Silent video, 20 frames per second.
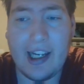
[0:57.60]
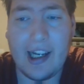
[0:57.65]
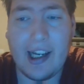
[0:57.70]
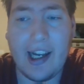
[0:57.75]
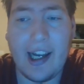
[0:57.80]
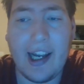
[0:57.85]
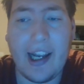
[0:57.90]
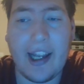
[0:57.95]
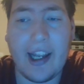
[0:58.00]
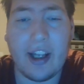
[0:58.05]

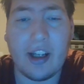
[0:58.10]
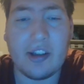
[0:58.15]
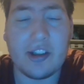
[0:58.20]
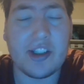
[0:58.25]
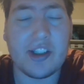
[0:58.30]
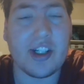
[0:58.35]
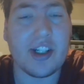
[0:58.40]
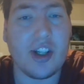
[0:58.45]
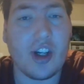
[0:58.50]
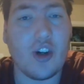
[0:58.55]
I
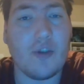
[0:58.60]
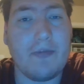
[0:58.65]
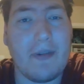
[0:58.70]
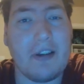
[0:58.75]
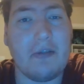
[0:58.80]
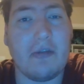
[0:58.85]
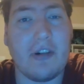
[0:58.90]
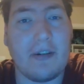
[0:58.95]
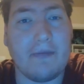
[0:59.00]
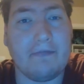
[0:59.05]
just hope
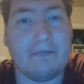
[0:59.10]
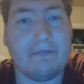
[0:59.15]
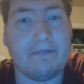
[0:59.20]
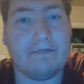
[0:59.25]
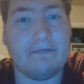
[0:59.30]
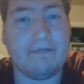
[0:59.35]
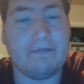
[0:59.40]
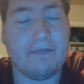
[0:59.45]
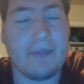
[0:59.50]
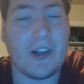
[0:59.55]
you would
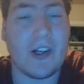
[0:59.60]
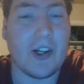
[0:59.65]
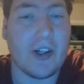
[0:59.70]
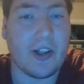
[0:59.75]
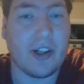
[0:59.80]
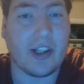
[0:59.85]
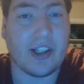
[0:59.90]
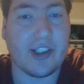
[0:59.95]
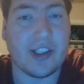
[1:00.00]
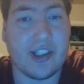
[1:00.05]
put it
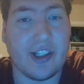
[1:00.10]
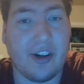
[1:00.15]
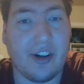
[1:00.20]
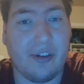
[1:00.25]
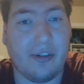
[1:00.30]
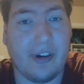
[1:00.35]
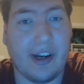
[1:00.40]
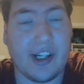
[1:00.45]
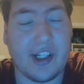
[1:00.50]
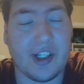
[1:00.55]
to
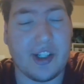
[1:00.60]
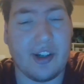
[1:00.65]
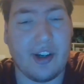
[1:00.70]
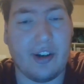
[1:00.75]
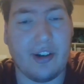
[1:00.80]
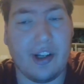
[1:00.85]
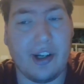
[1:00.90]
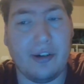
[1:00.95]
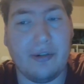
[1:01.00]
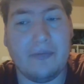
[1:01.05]
consideration, you
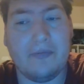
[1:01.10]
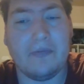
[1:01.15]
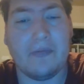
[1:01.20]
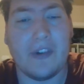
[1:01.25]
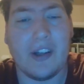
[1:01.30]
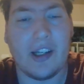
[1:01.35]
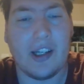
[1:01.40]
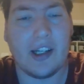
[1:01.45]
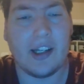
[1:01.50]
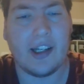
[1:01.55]
know?
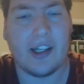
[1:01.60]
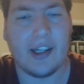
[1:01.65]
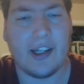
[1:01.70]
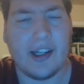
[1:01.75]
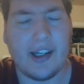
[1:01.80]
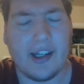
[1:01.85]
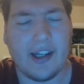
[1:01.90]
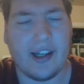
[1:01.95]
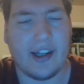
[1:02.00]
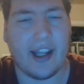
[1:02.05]

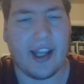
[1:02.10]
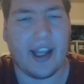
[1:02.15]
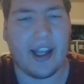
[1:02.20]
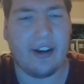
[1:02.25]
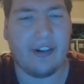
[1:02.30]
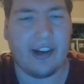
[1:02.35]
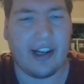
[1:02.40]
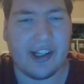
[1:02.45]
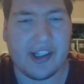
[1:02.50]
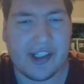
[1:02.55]

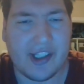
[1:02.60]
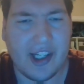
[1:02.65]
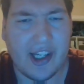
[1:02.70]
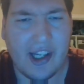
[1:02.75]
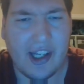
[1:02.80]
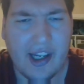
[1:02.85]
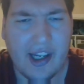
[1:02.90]
Here it is.